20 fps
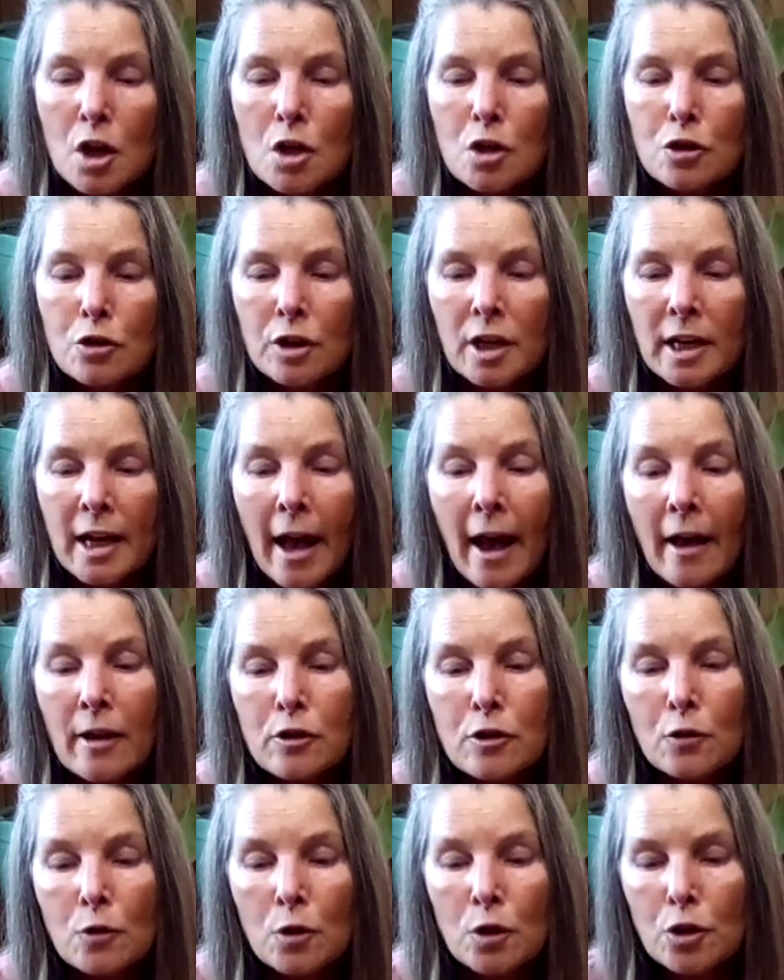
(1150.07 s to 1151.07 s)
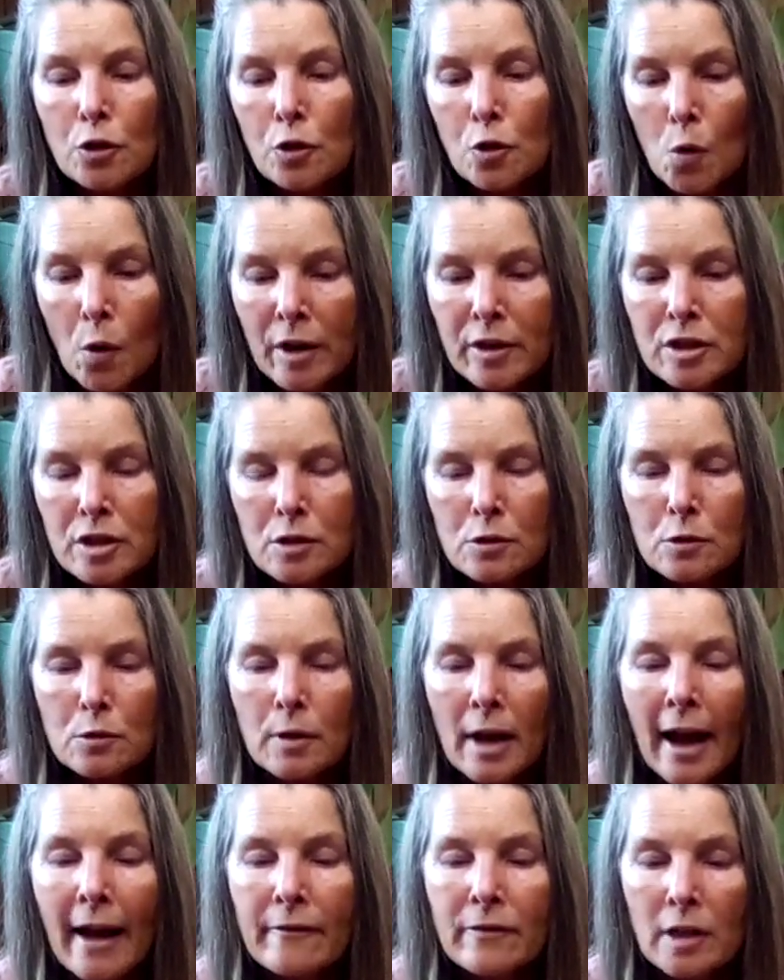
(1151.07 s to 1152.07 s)
You're going
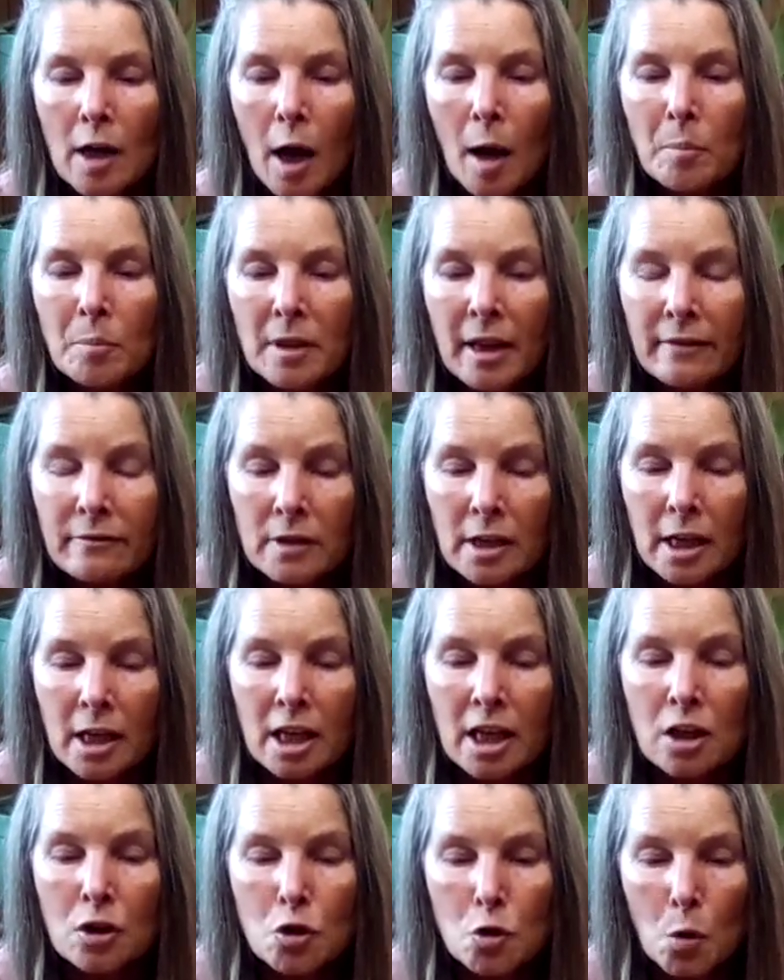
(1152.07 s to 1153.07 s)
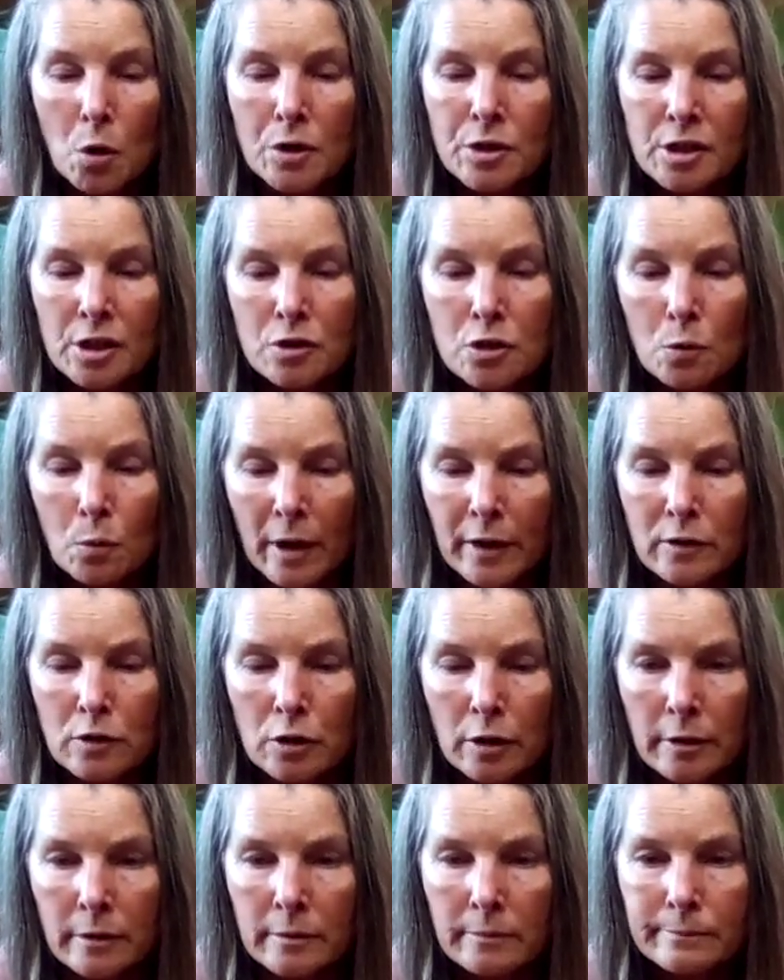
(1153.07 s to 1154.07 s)
to have an up leveling in your
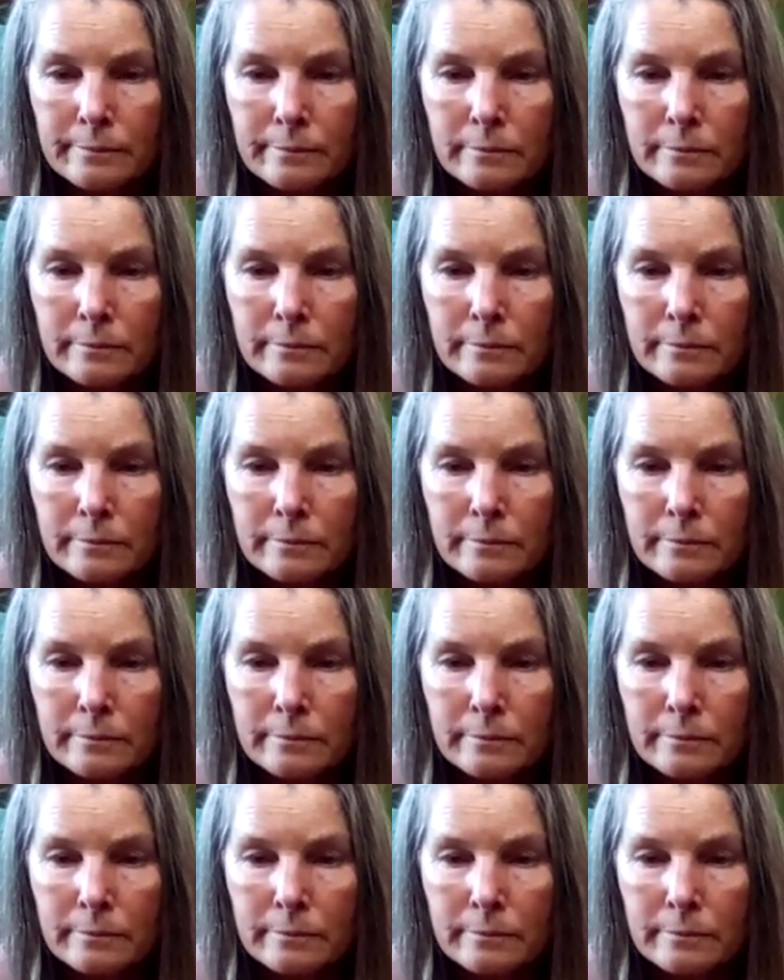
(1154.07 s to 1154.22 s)
situation.